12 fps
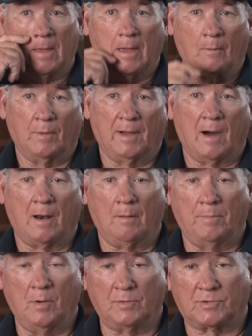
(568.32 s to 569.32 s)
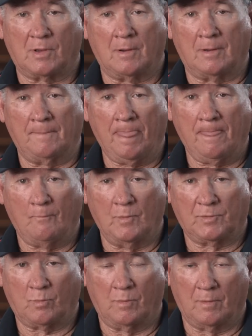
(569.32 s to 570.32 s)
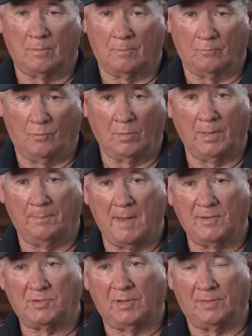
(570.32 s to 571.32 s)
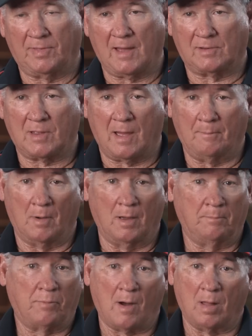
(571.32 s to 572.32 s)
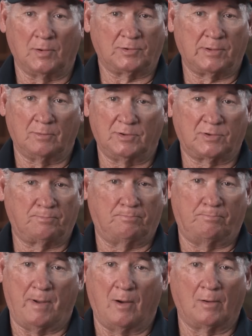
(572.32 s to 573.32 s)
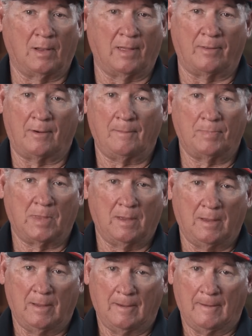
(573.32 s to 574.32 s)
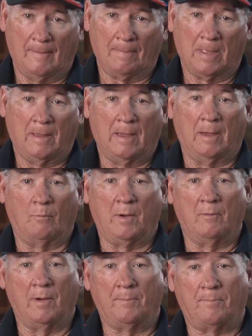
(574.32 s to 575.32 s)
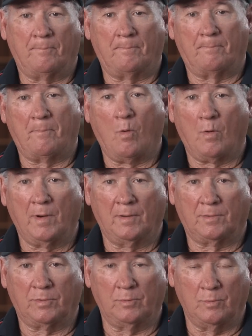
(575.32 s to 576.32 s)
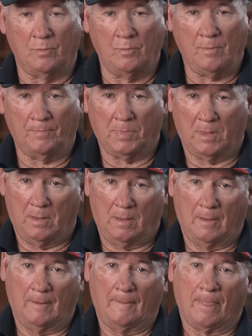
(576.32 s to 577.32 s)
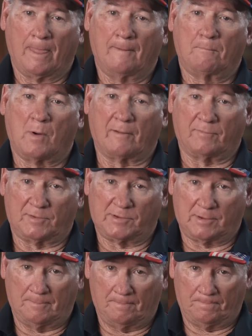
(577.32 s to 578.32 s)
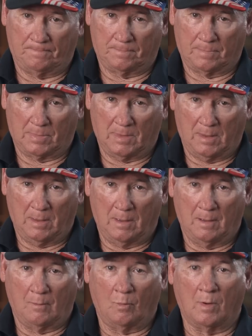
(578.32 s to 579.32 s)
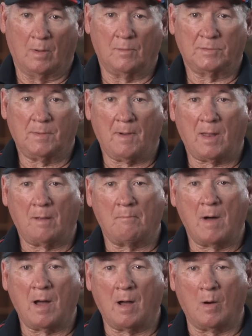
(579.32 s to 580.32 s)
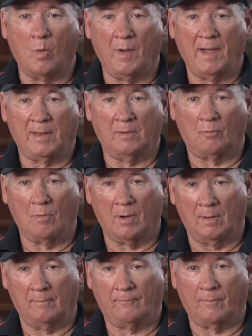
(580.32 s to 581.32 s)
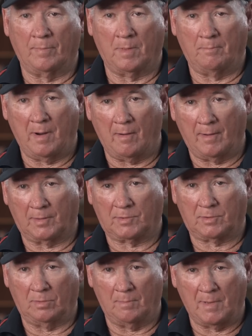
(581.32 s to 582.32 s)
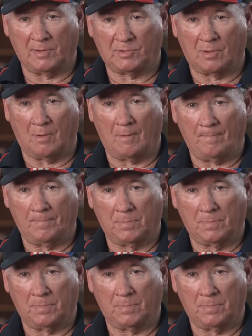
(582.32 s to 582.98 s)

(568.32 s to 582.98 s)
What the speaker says: and we got our boots on, which were really basic at that time, unpolished. They were just bare leather. And we reported to breakfast. Well, it was about a mile we had to run from the barracks to the mess hall.